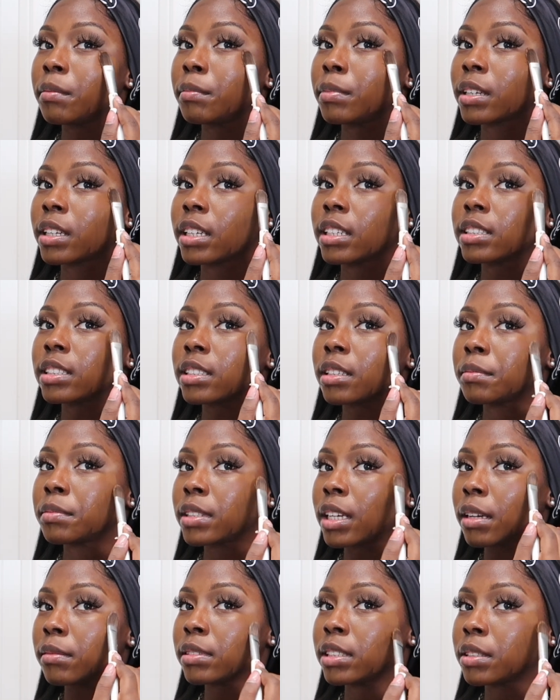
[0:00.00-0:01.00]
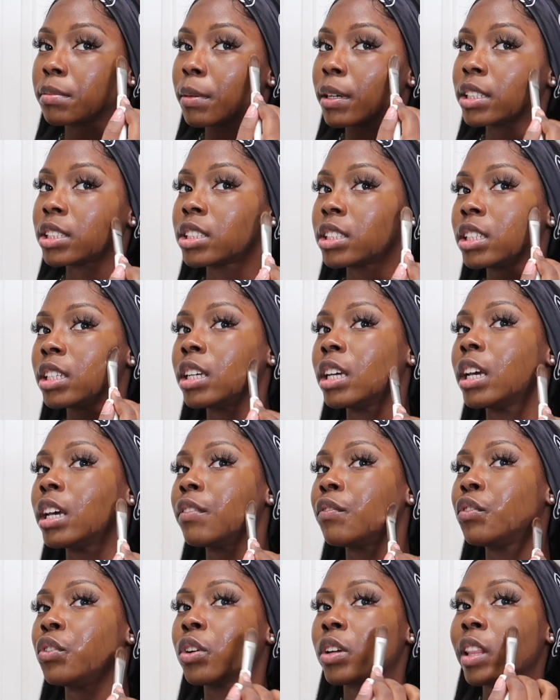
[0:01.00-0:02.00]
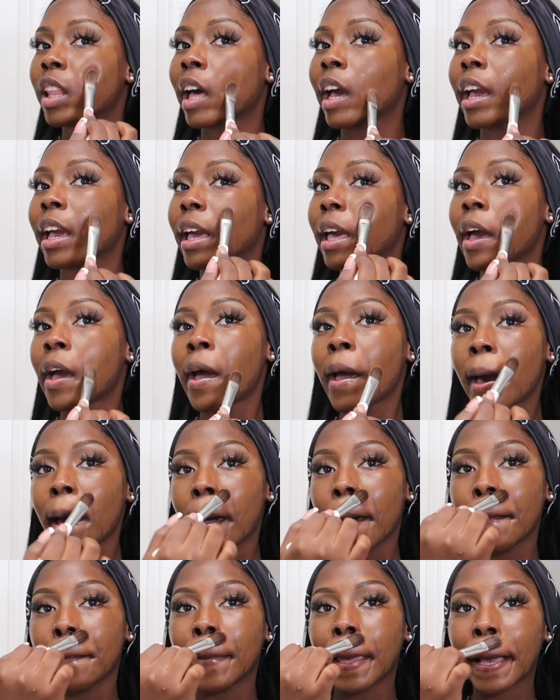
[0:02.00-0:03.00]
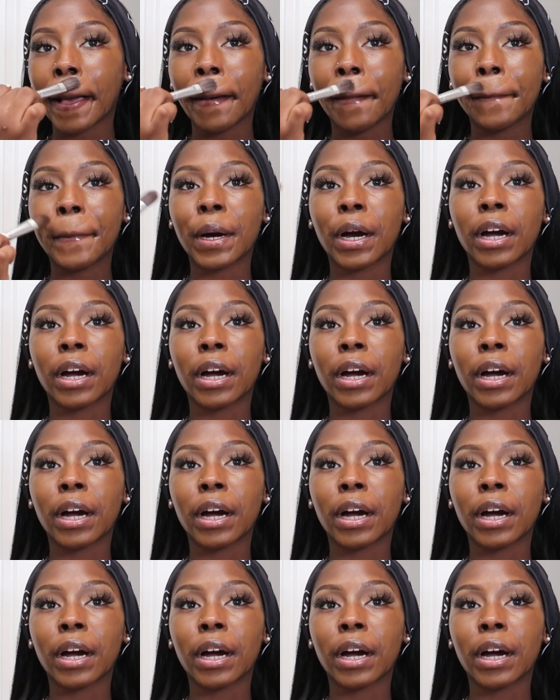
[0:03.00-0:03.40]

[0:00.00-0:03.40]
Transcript: because sometimes, especially if you're like a makeup